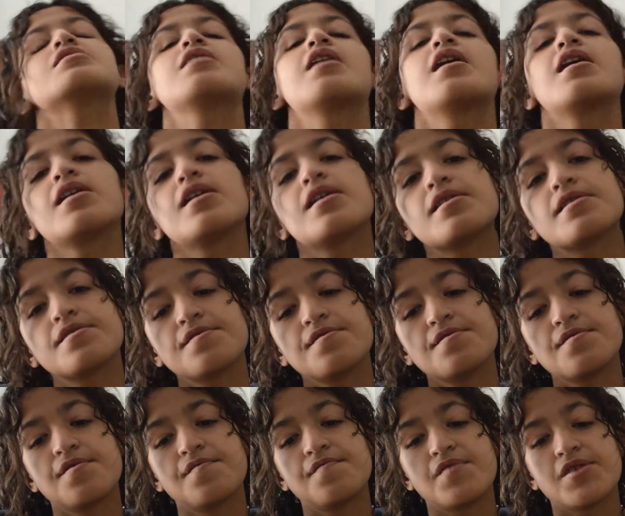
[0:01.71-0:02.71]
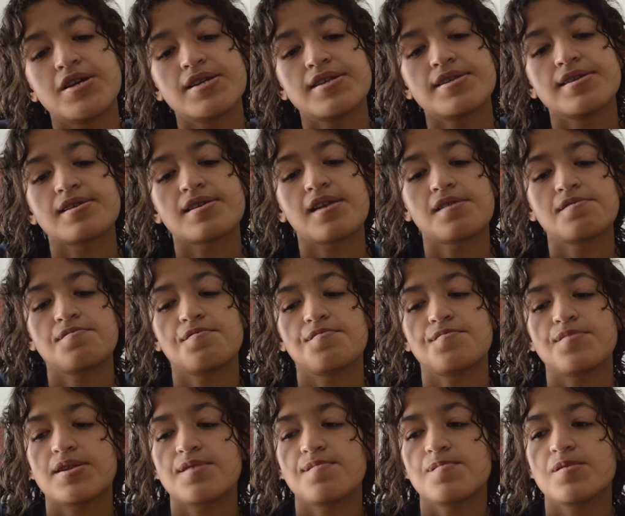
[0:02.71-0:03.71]
I had a very successful
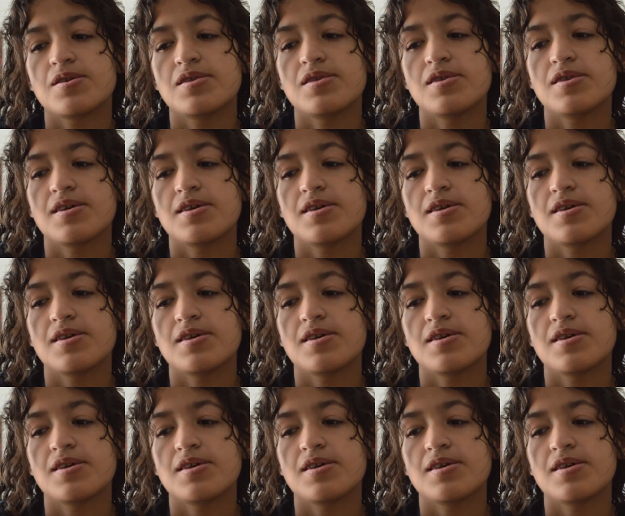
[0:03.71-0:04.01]
reading month.